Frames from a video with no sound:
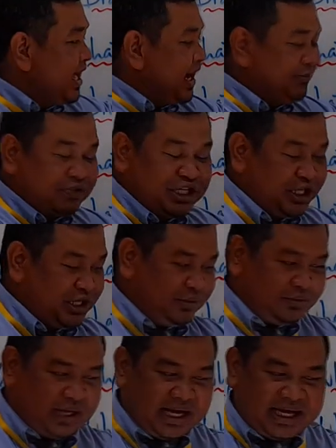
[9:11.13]
Up to
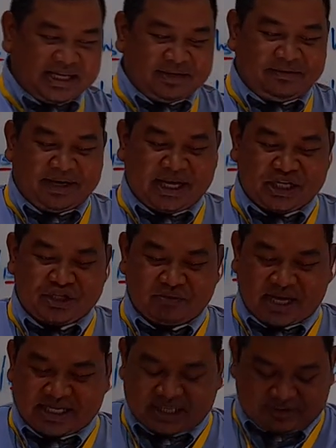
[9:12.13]
you. And the way that you
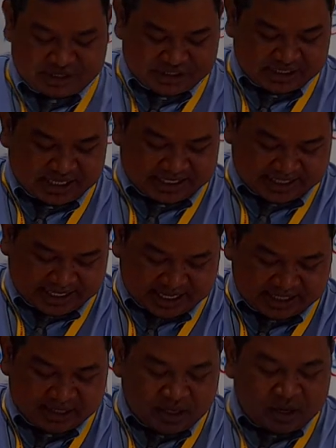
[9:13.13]
add the question like
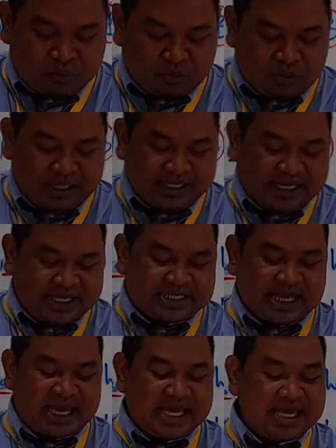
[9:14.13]
that, what is
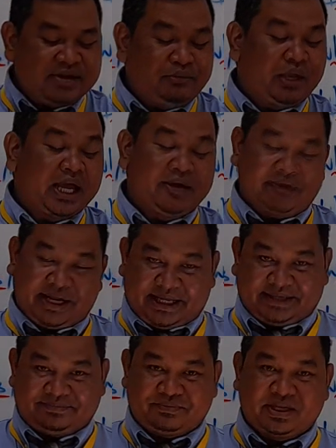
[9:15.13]
he
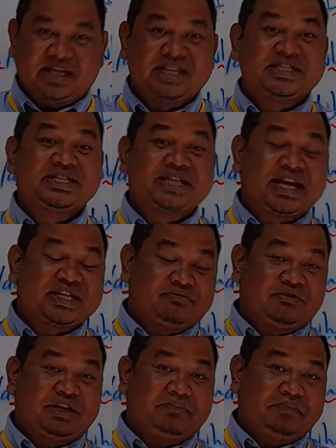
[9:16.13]
wearing? This is ask
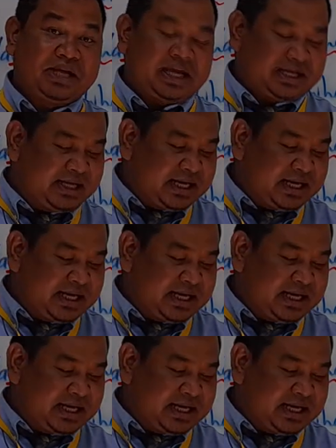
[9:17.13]
for the beard.